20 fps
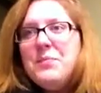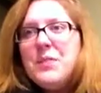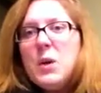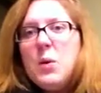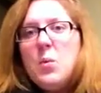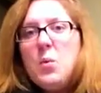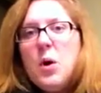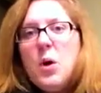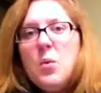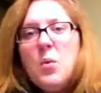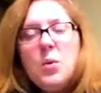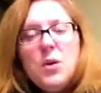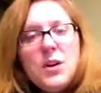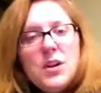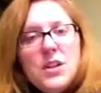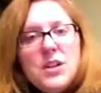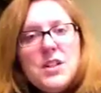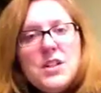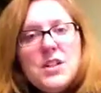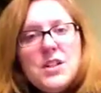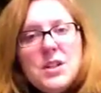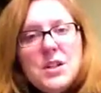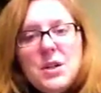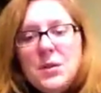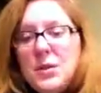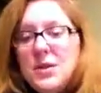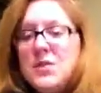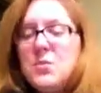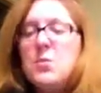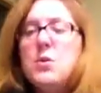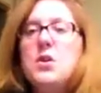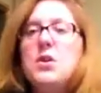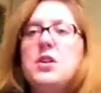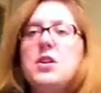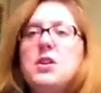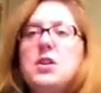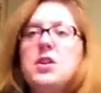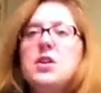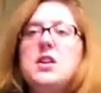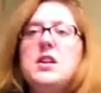what we're going to do is we're going
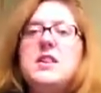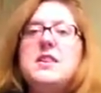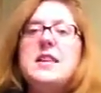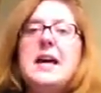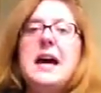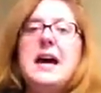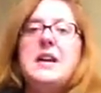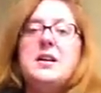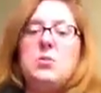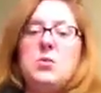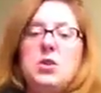to look at that and